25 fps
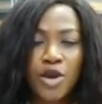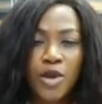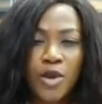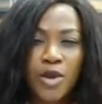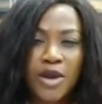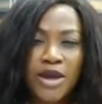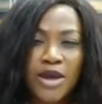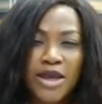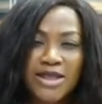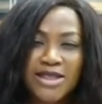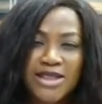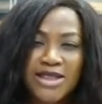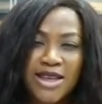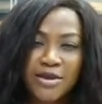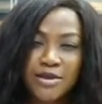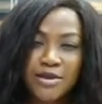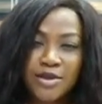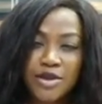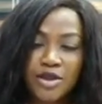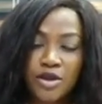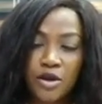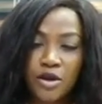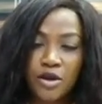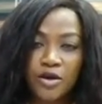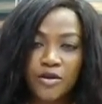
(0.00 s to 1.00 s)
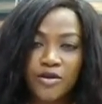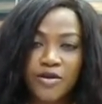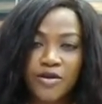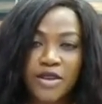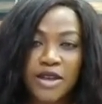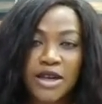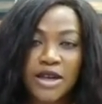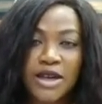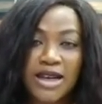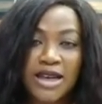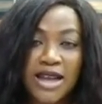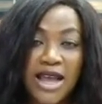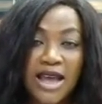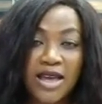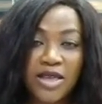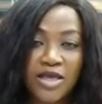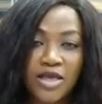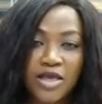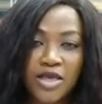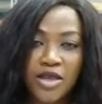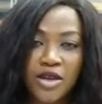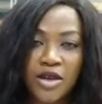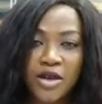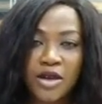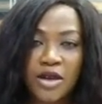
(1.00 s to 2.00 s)
So in terms of the
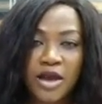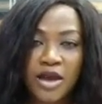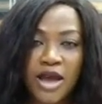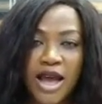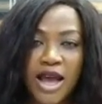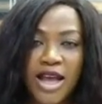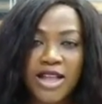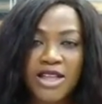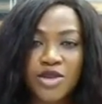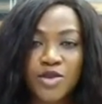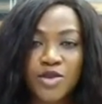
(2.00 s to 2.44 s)
length